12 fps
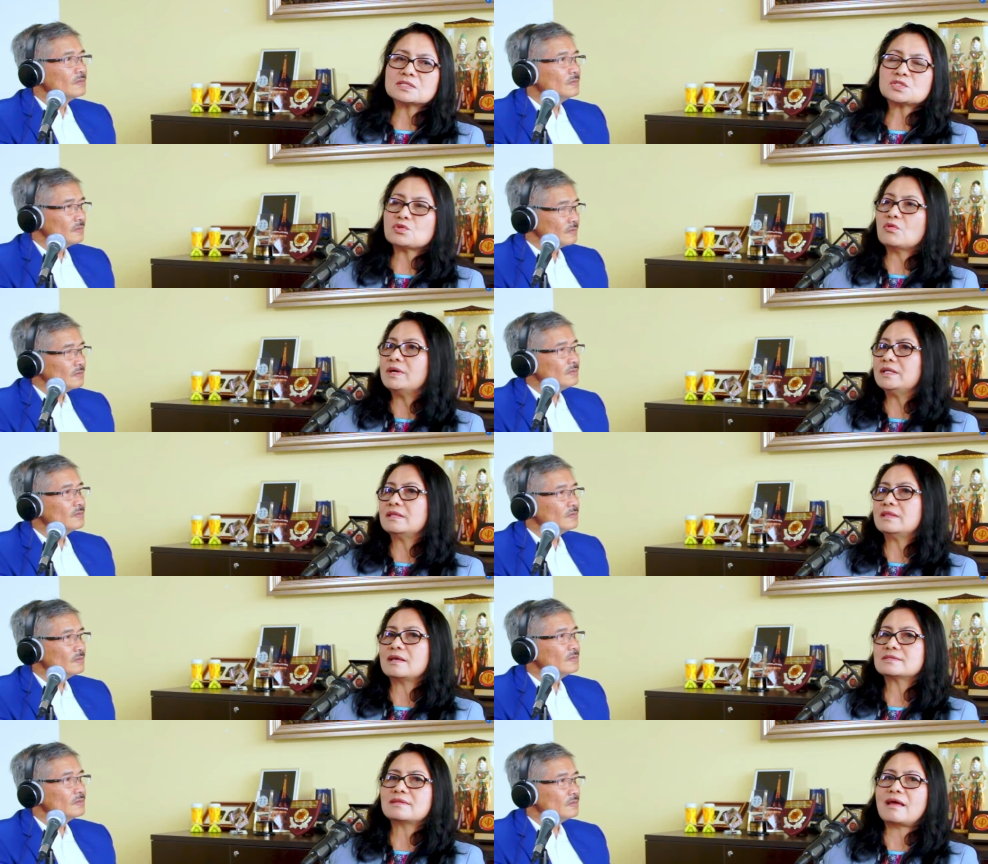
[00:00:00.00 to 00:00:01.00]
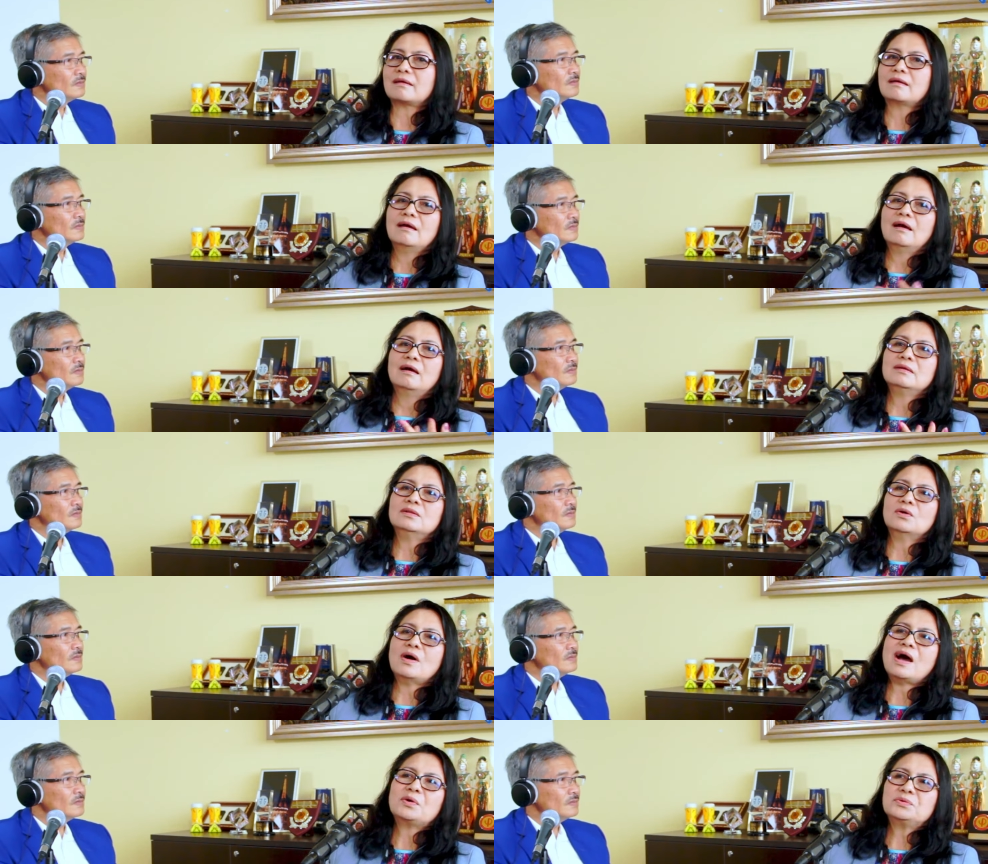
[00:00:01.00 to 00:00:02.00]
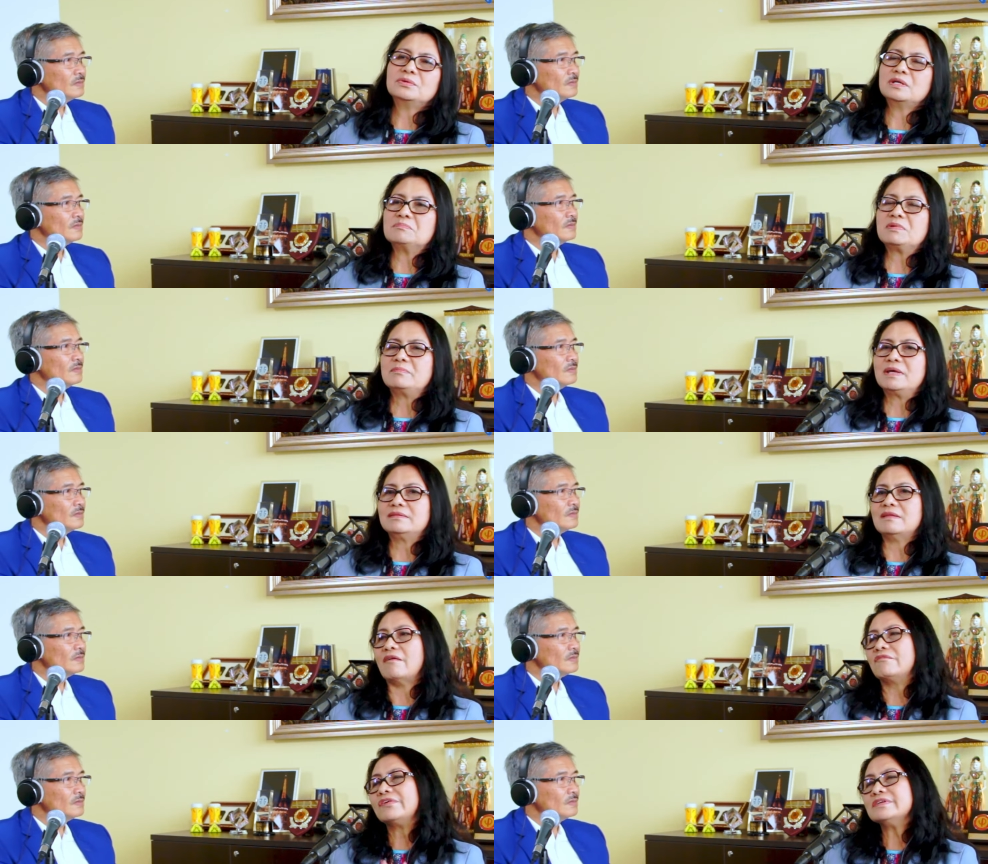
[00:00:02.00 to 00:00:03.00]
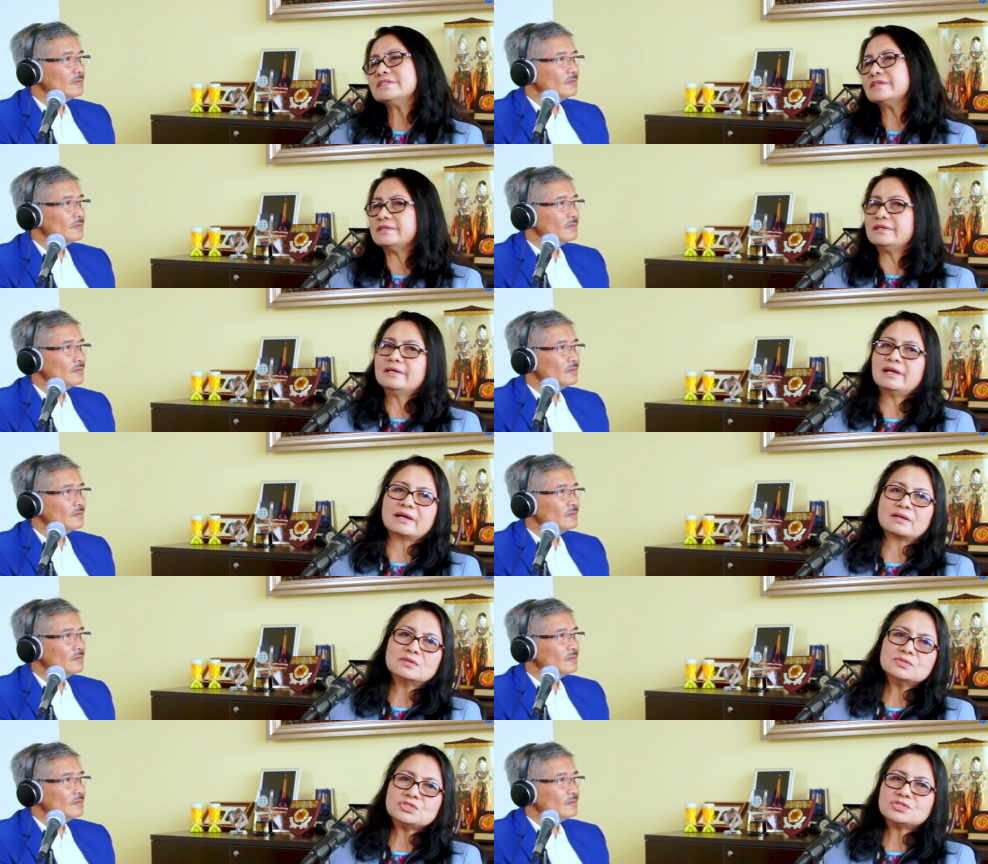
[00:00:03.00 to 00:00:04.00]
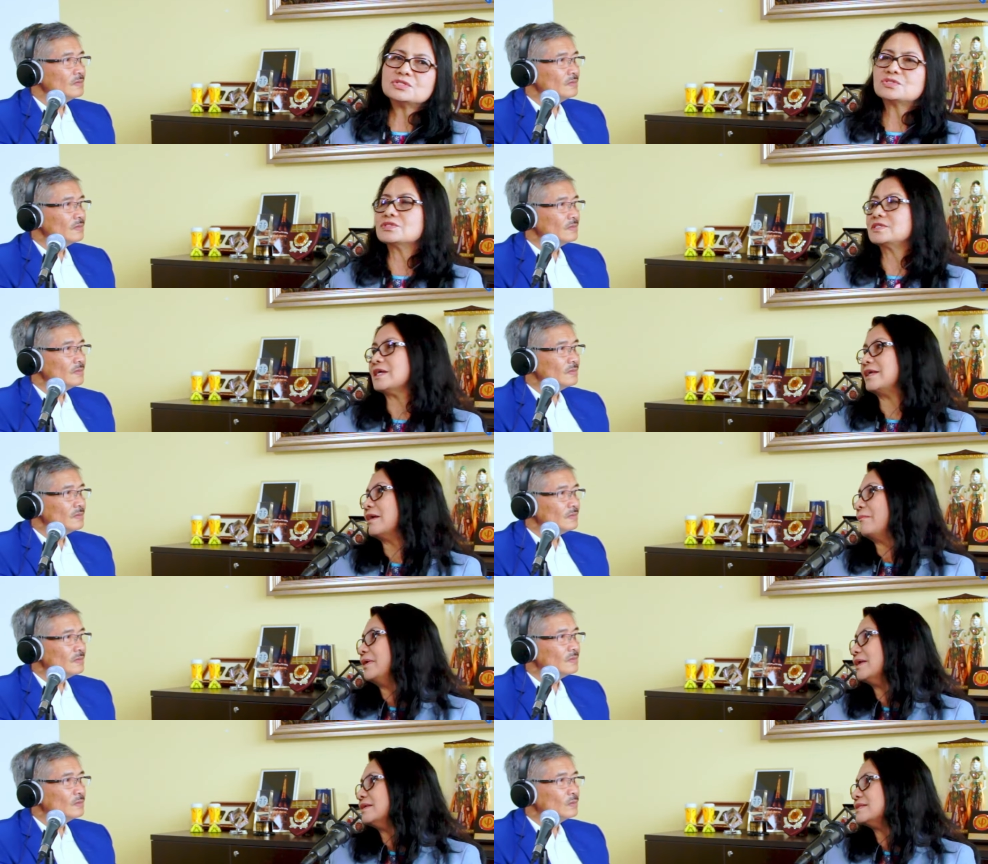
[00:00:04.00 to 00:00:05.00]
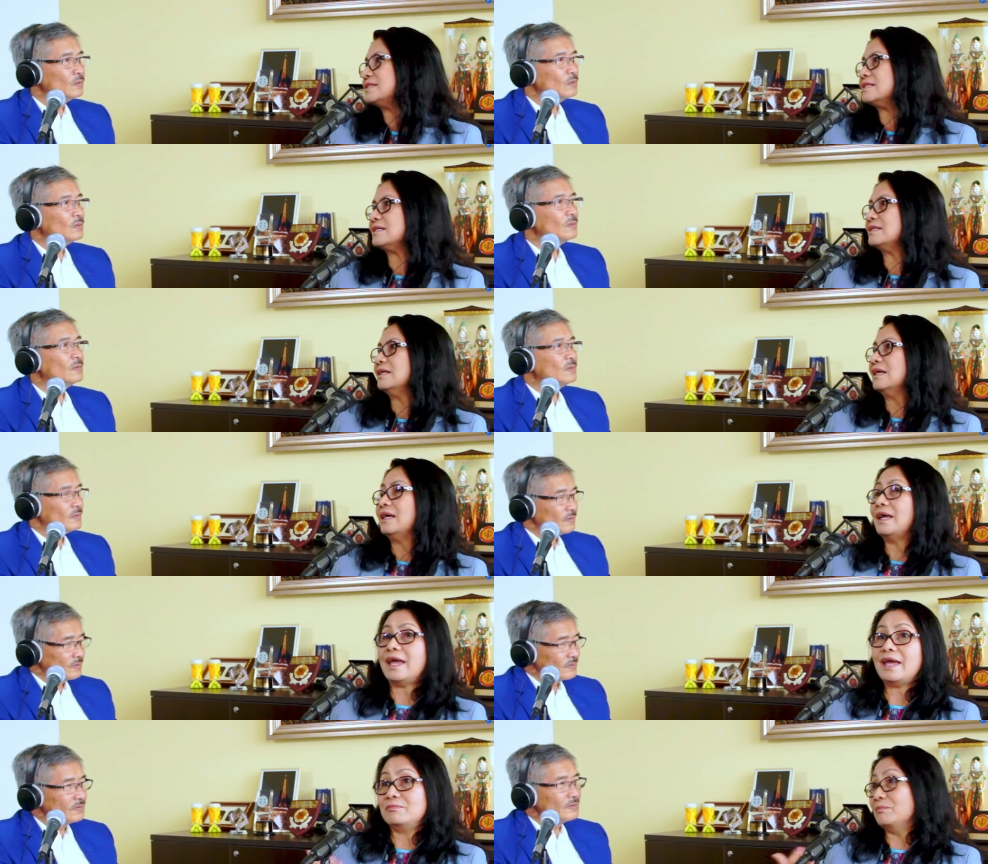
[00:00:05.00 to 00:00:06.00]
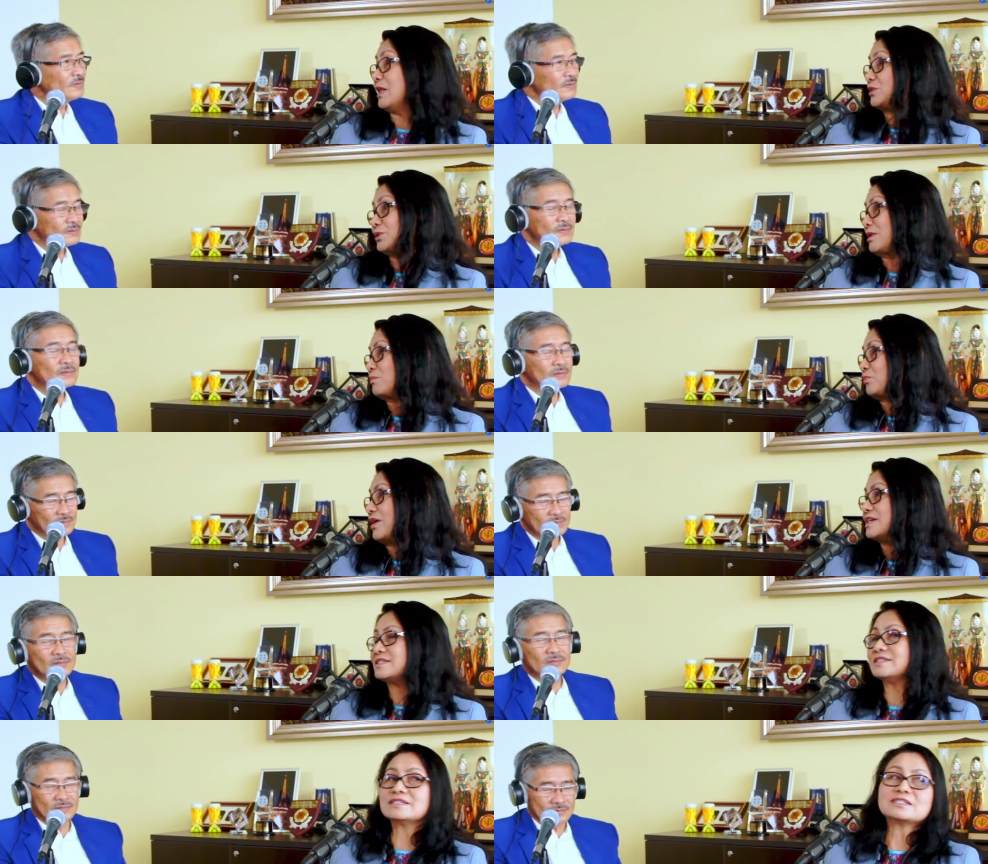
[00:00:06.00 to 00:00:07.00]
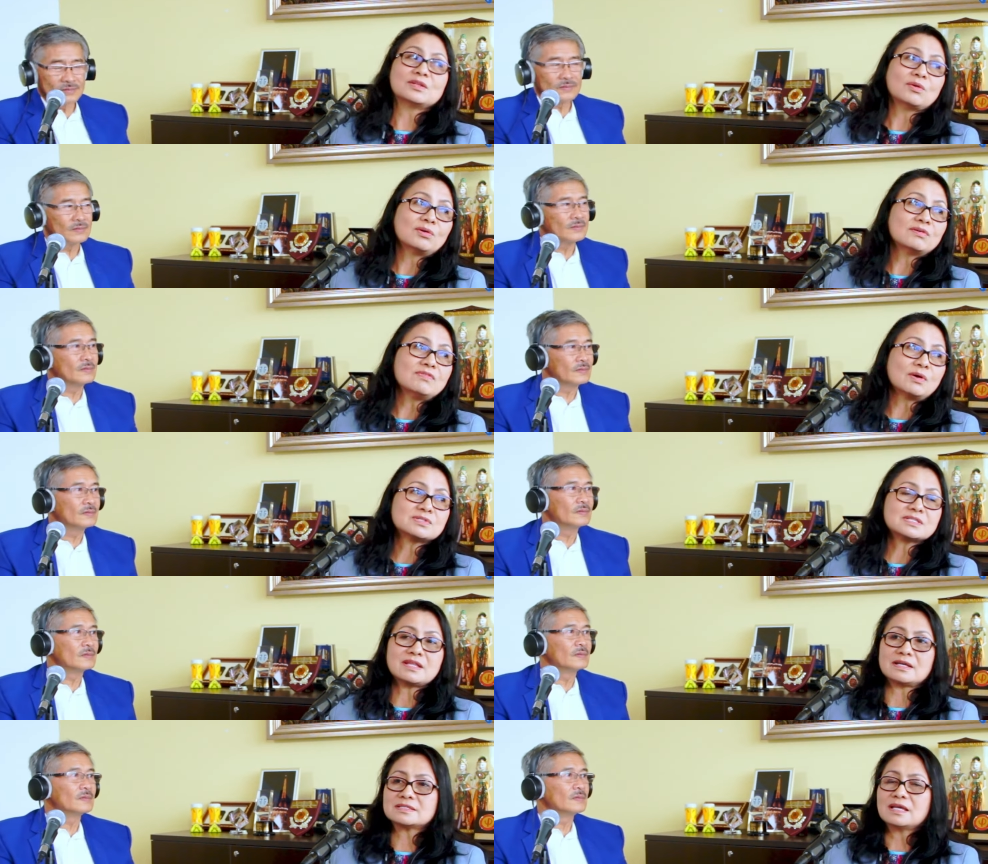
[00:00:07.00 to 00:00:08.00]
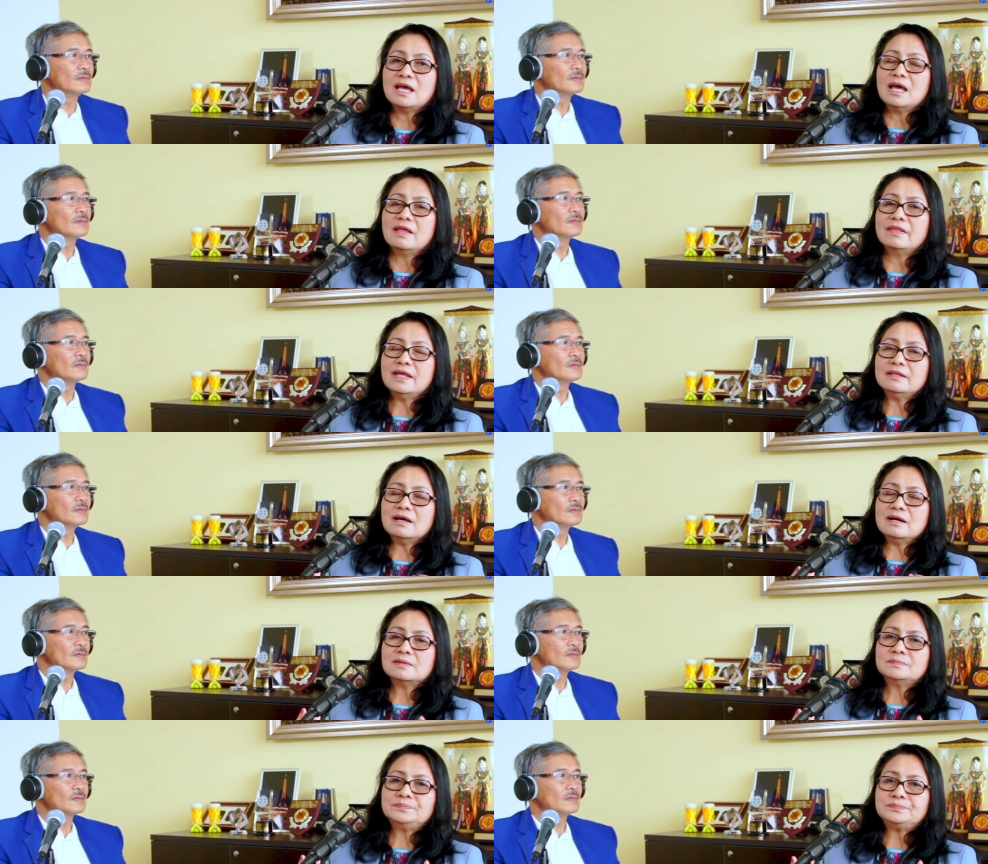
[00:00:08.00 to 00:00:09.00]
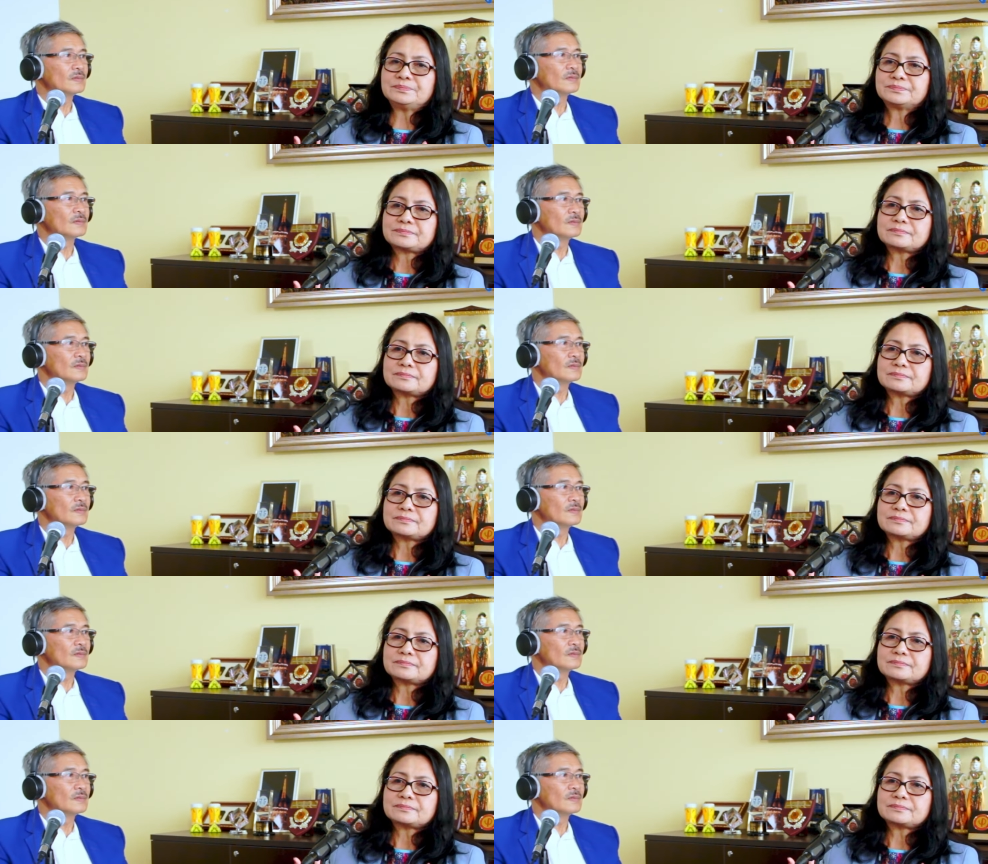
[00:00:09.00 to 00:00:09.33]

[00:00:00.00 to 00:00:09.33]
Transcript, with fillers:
Speaker 1: at so many things like, you know, how you implement diversity, inclusion, sustainability, mentoring process, and all of those things. Then um,